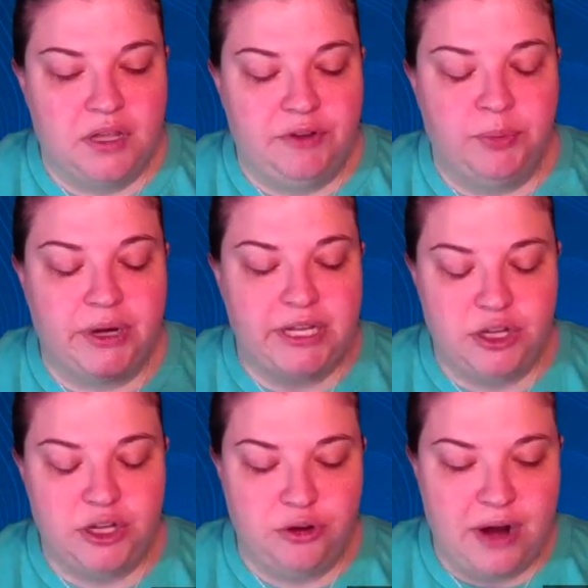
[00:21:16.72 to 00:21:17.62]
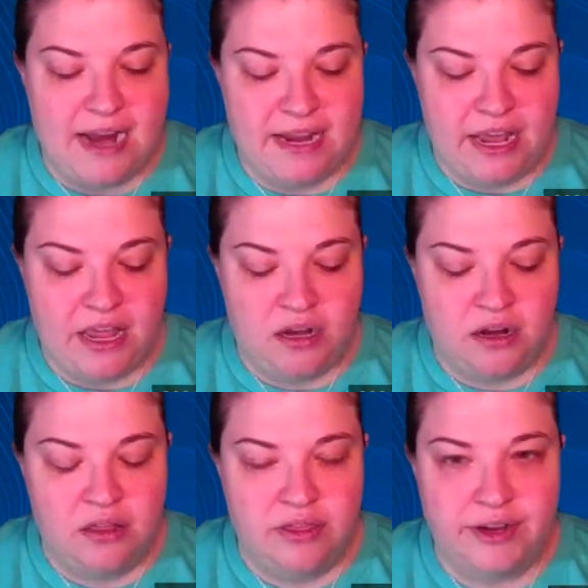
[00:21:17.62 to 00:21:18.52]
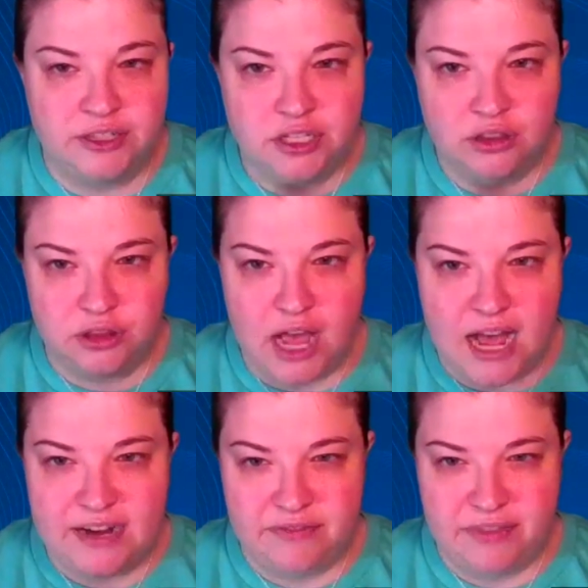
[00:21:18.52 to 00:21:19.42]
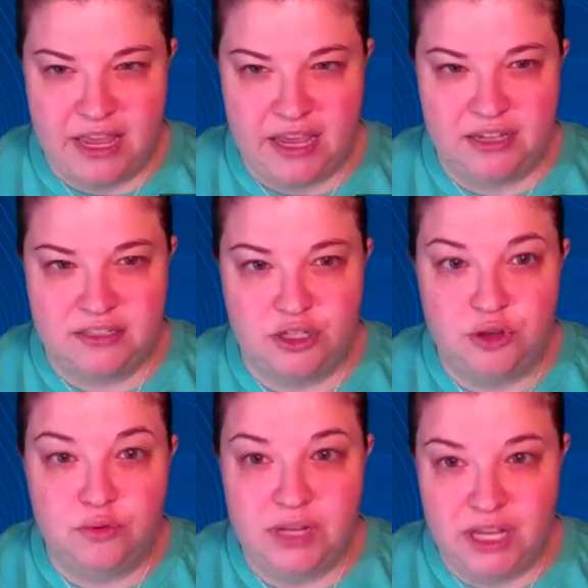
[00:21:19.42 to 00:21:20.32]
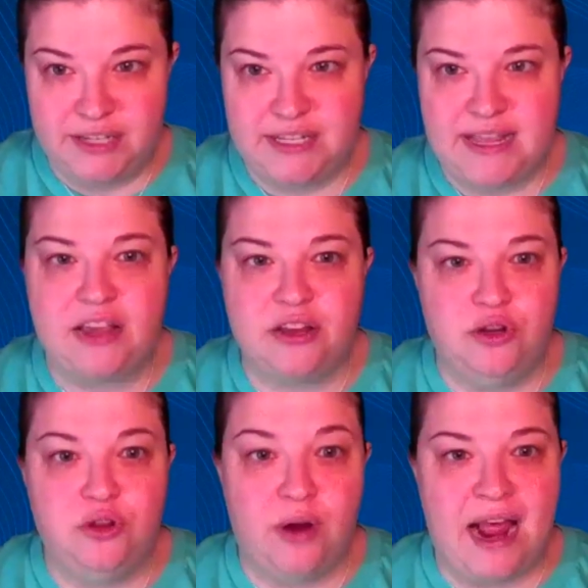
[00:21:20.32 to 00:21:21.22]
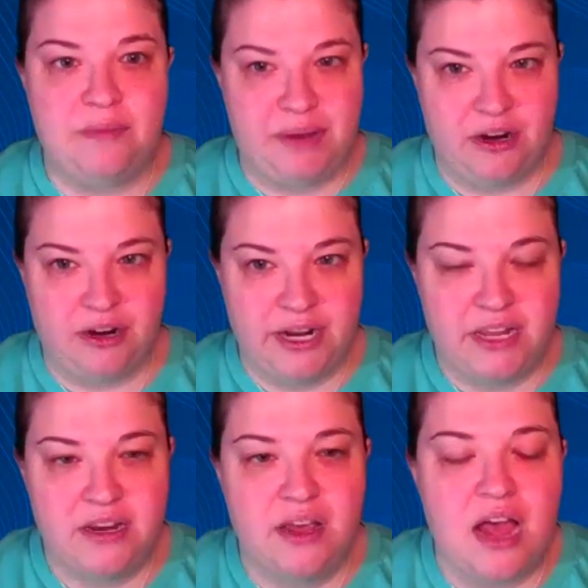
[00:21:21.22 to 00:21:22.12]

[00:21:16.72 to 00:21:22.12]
if you're bringing a new grad in, there's a lot of things unique to that new grad period,